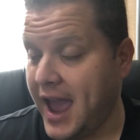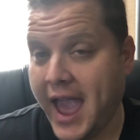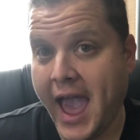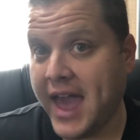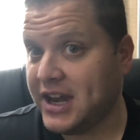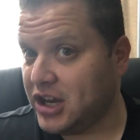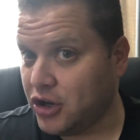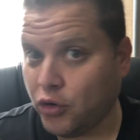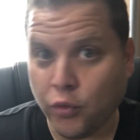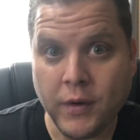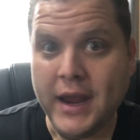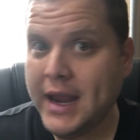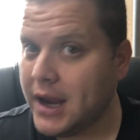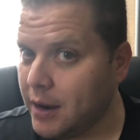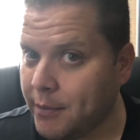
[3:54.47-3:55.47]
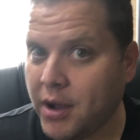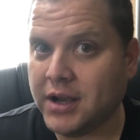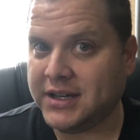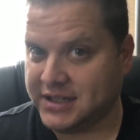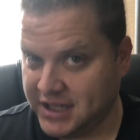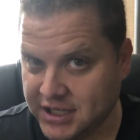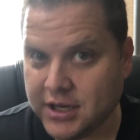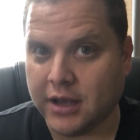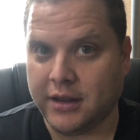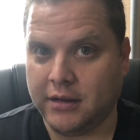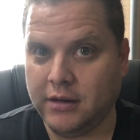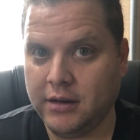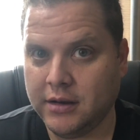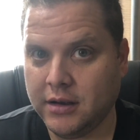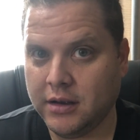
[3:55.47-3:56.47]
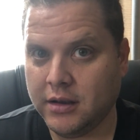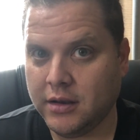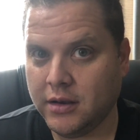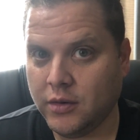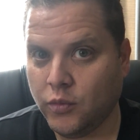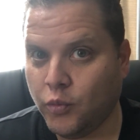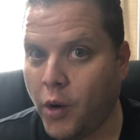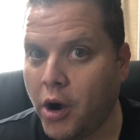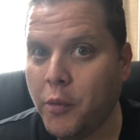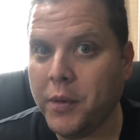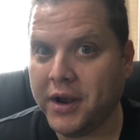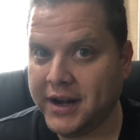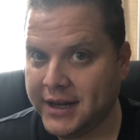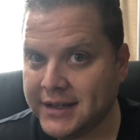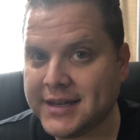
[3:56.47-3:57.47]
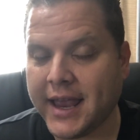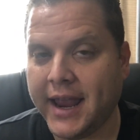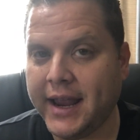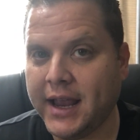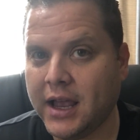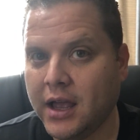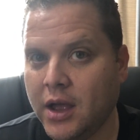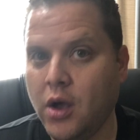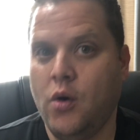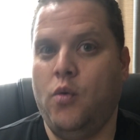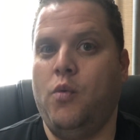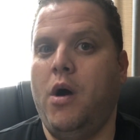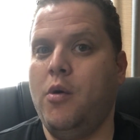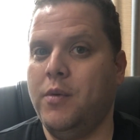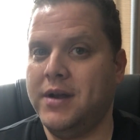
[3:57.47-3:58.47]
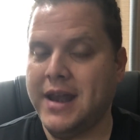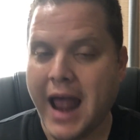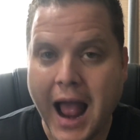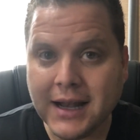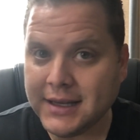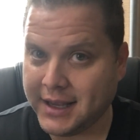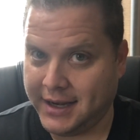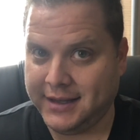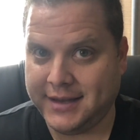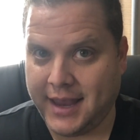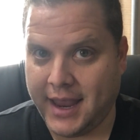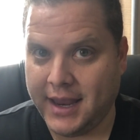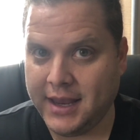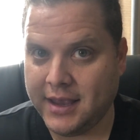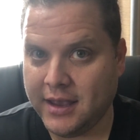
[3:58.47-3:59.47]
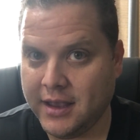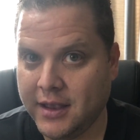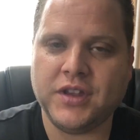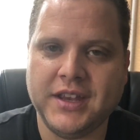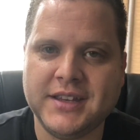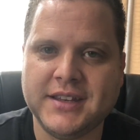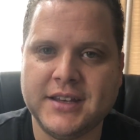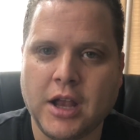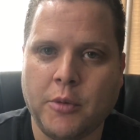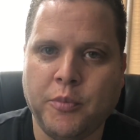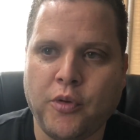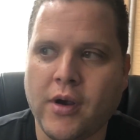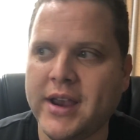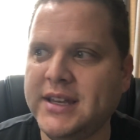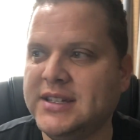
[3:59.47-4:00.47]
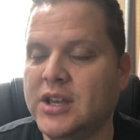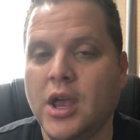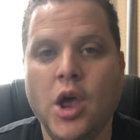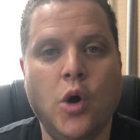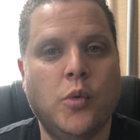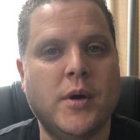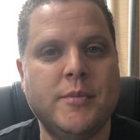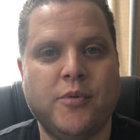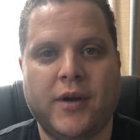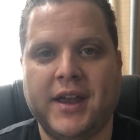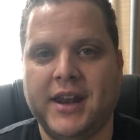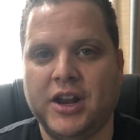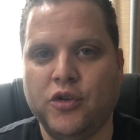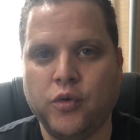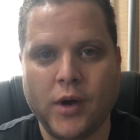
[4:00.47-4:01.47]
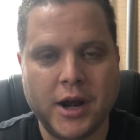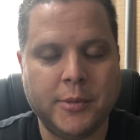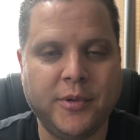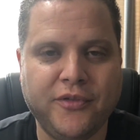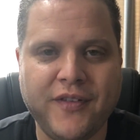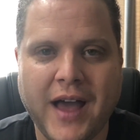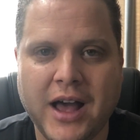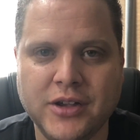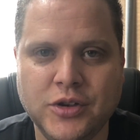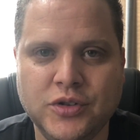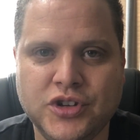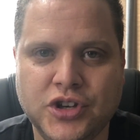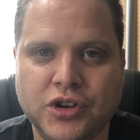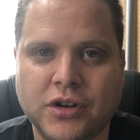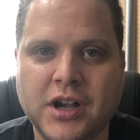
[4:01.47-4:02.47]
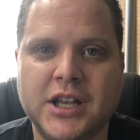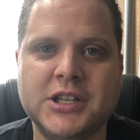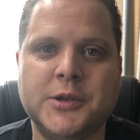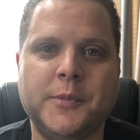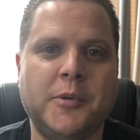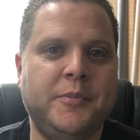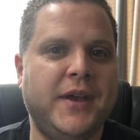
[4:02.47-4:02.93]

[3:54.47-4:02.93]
and agree amongst each other what we're gonna take, what we're not gonna take. This is our price. We bring an incredible value to your customer